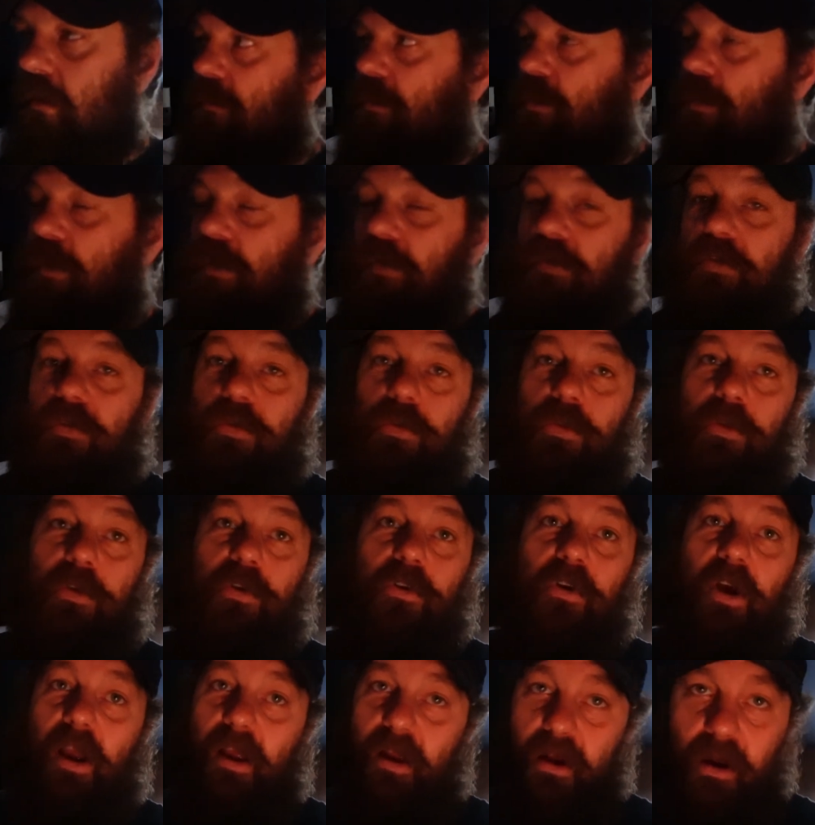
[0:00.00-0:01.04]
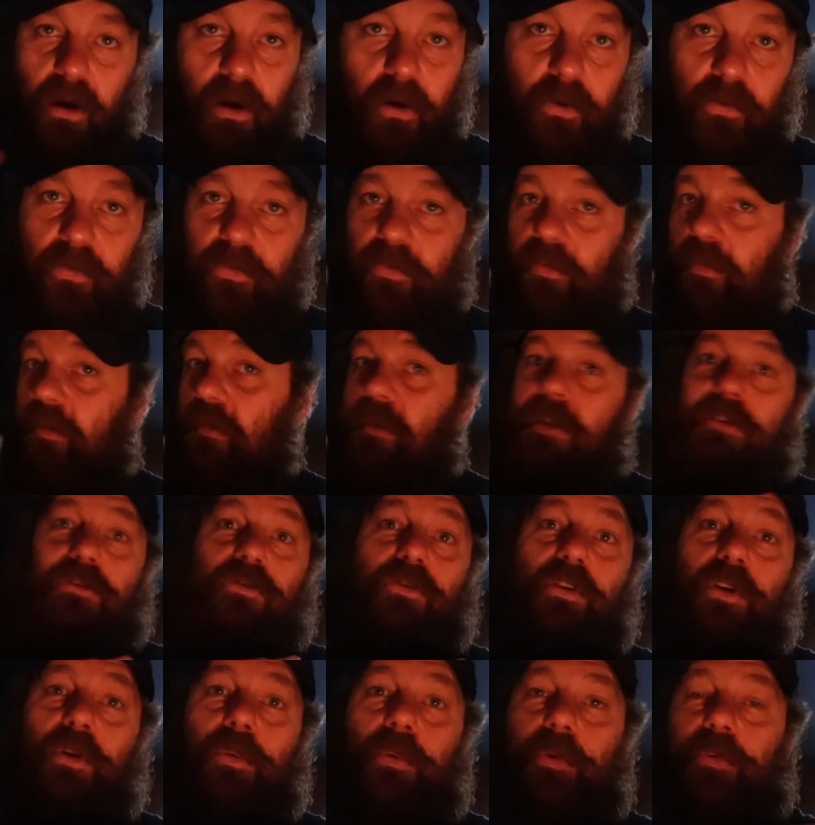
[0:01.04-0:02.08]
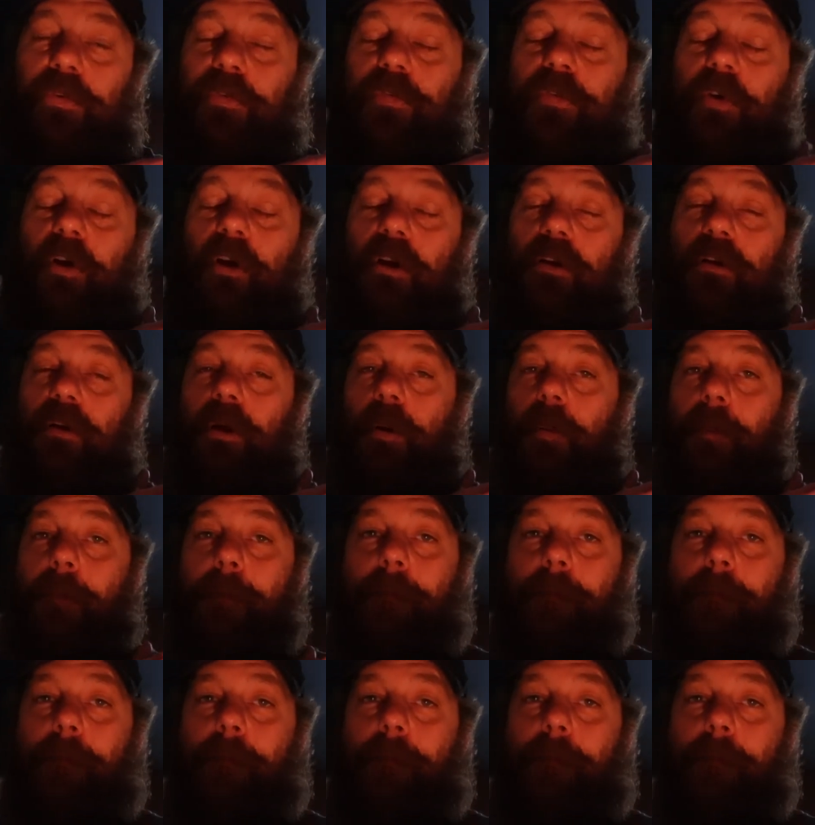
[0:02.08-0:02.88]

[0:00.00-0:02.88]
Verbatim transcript: we went to the Great Ghost. That shit was fucking amazing